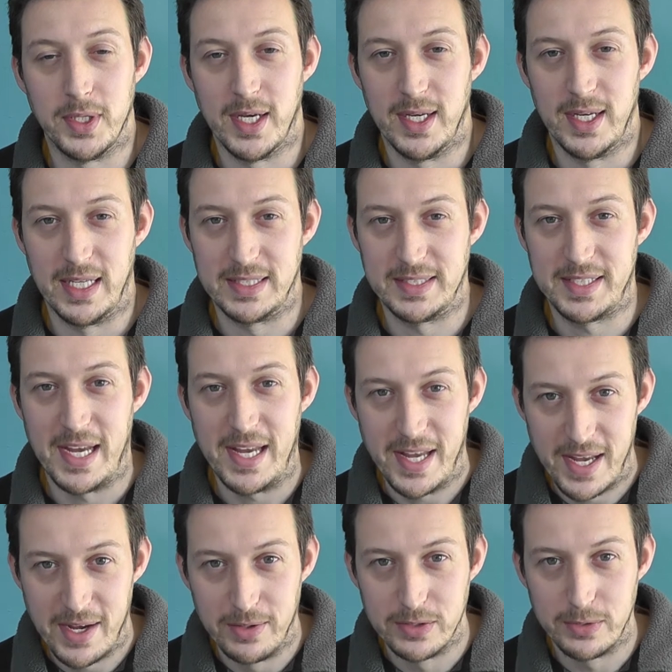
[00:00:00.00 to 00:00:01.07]
an estate
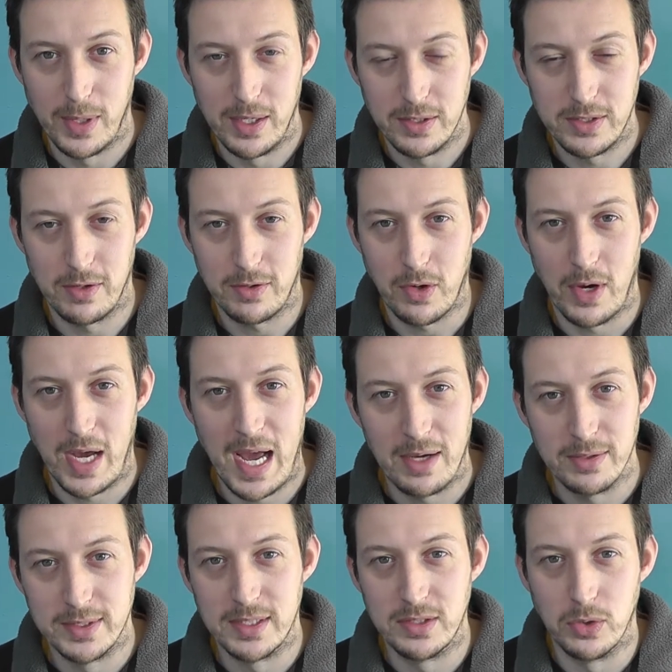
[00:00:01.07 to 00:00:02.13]
here as well, so I've got
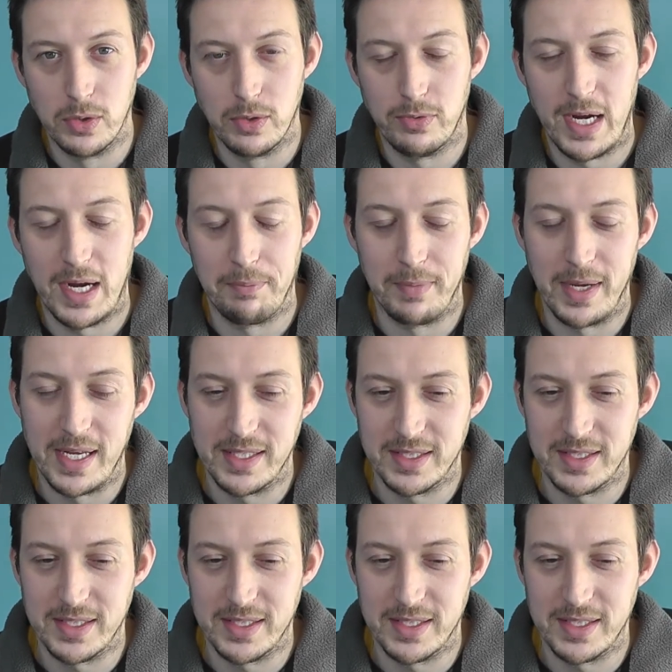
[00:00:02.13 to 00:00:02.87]
houses all around me.